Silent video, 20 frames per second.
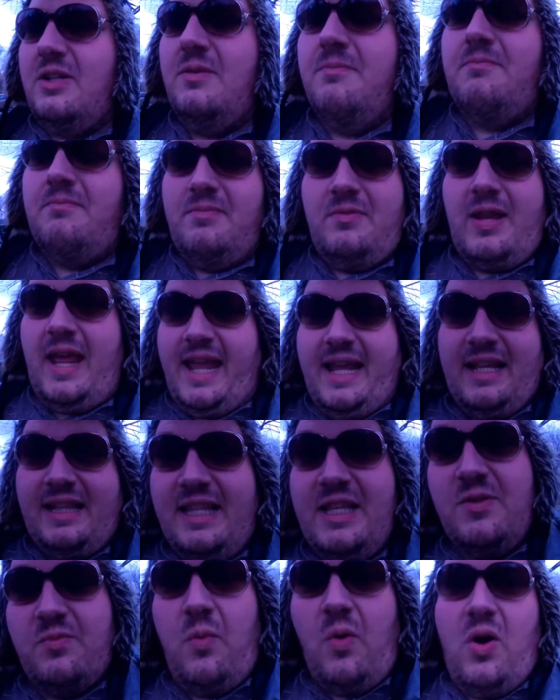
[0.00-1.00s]
taking
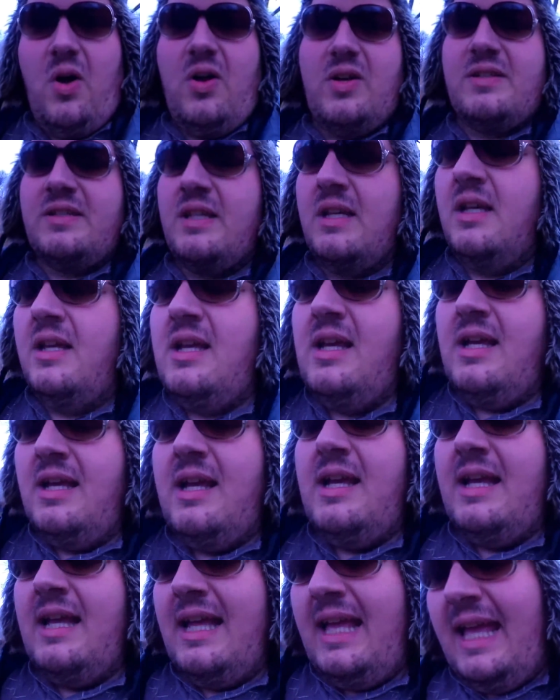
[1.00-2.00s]
these walks.
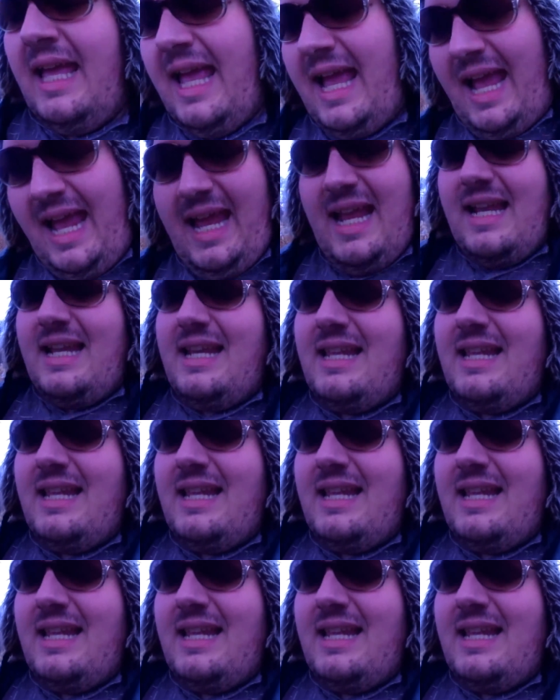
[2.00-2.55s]
And